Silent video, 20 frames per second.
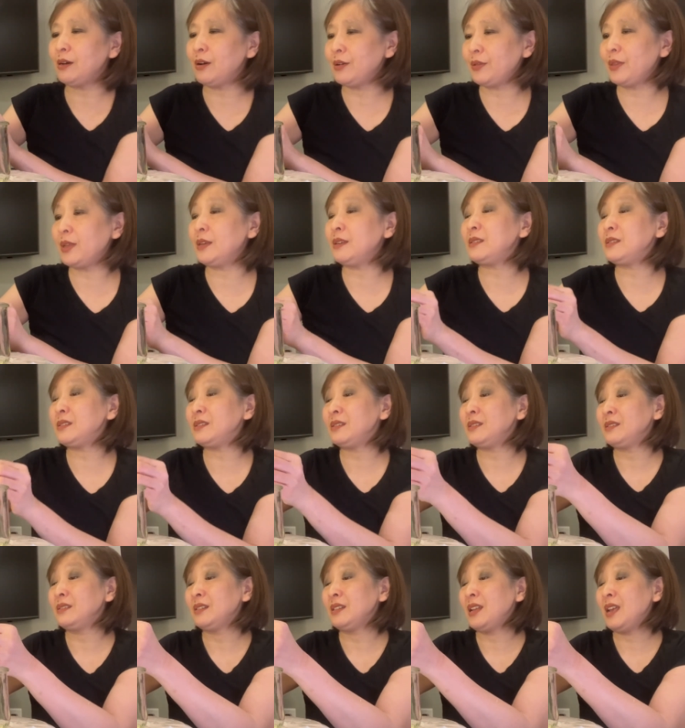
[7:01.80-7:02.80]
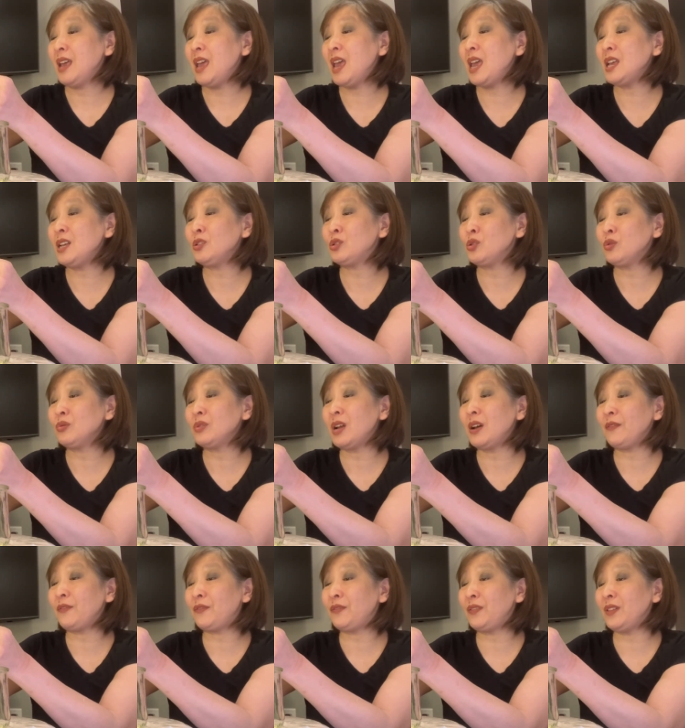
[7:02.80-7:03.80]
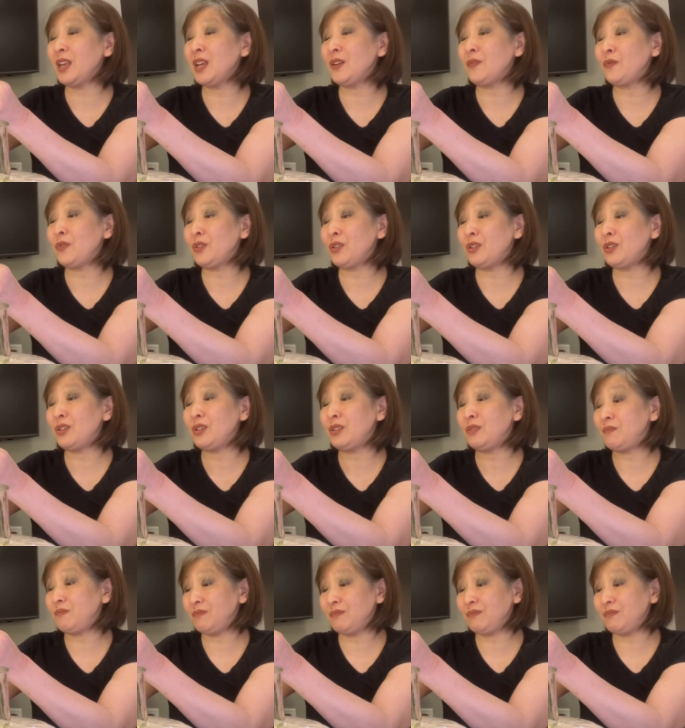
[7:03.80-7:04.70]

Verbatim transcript: on this. Hazelnut flavor.